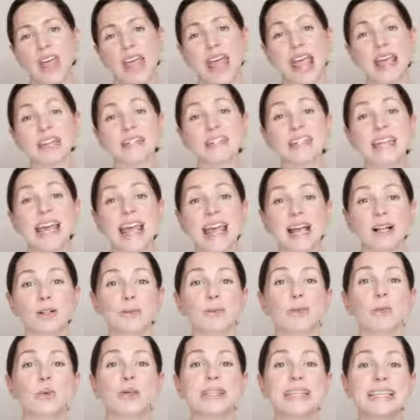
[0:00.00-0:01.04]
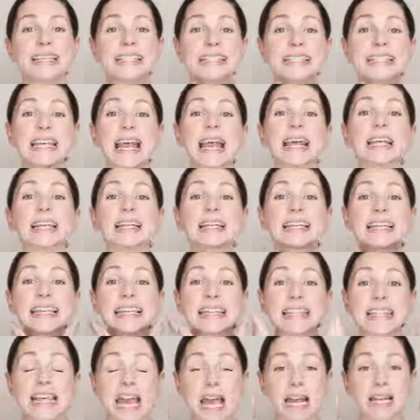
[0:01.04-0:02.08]
there to help with exactly
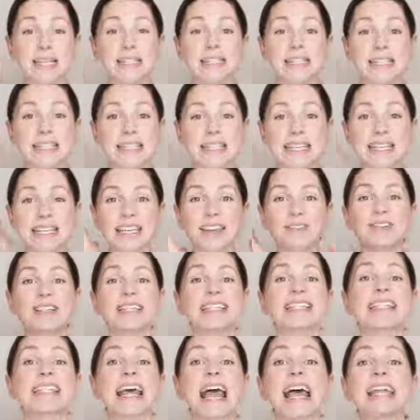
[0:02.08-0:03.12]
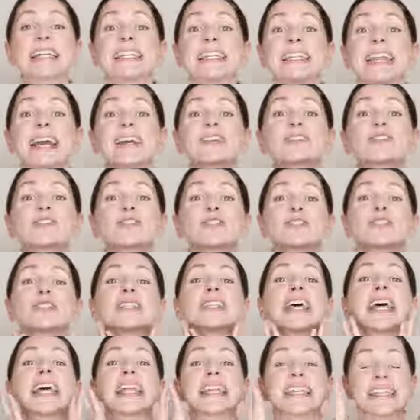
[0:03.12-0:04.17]
that, to give us that
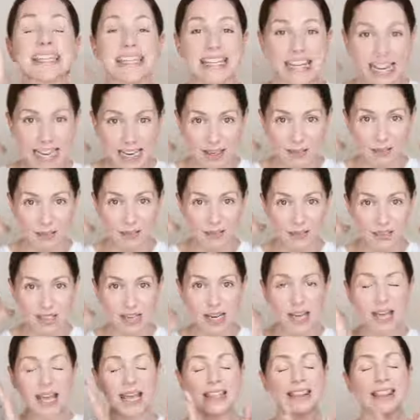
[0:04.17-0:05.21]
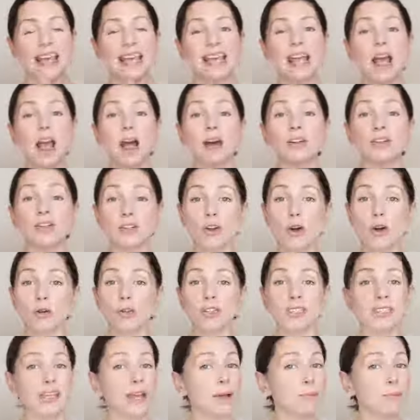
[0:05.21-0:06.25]
natural lift. They are
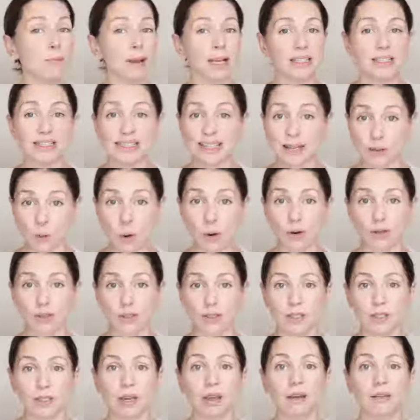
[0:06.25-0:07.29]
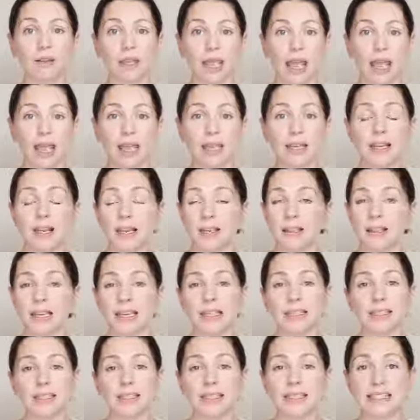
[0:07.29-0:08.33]
not a magic wand, okay?
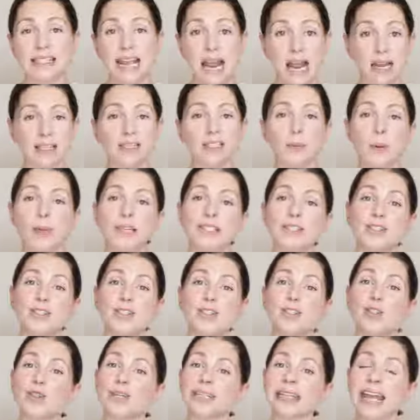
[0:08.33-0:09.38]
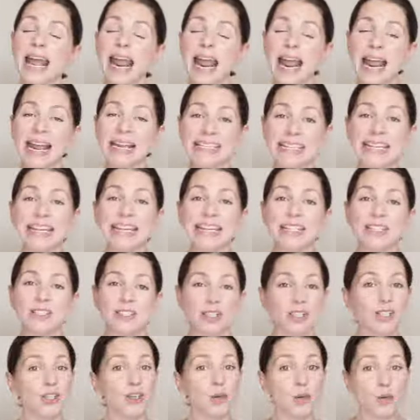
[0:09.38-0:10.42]
These are just aspects that you can add in
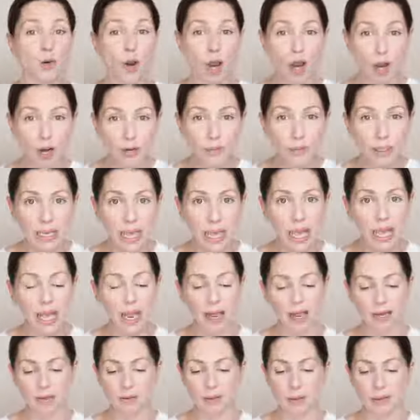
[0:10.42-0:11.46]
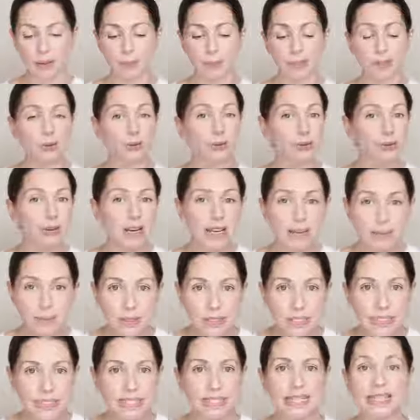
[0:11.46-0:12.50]
to your home care and maybe your
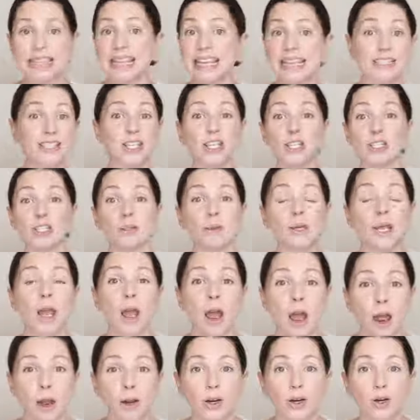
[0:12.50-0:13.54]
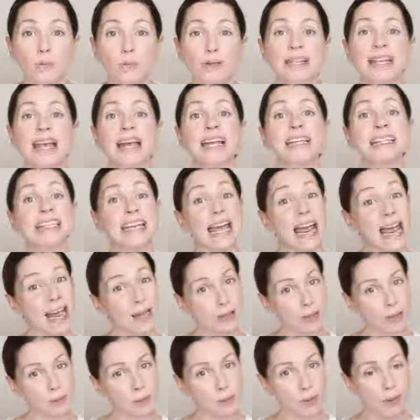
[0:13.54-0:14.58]
treatments and things that you're doing at home to
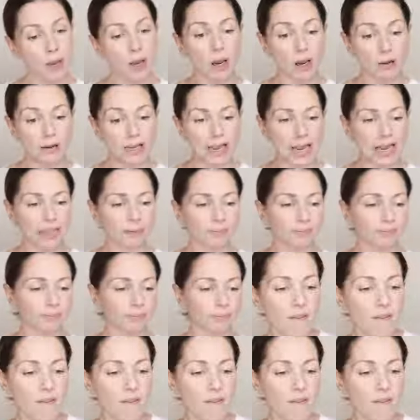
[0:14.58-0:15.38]
help. Okay,